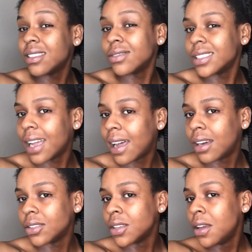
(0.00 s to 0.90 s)

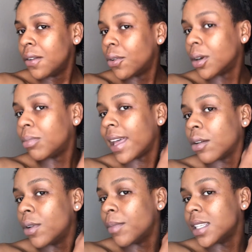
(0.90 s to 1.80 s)
styles for black
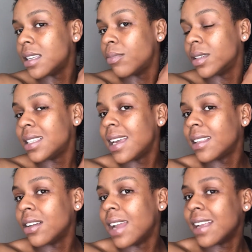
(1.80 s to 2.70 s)
women to protect
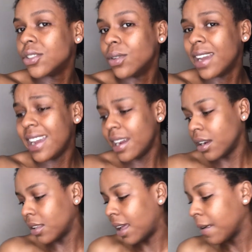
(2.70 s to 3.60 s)
their natural hair.
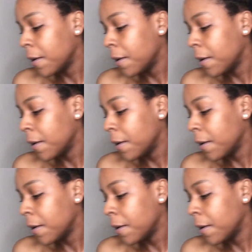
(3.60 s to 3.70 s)
Like,